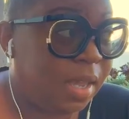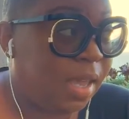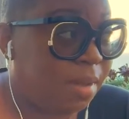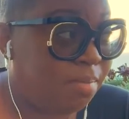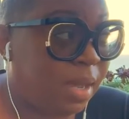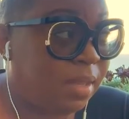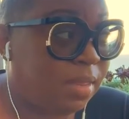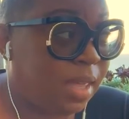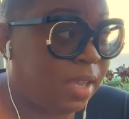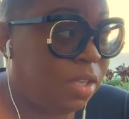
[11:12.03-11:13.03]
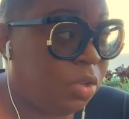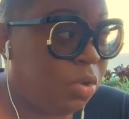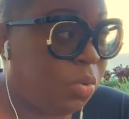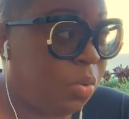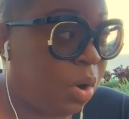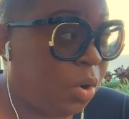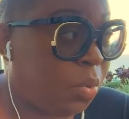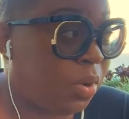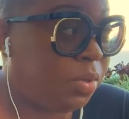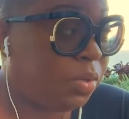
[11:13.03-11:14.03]
it meant that you are
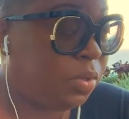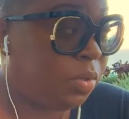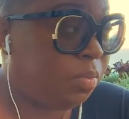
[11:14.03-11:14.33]
going to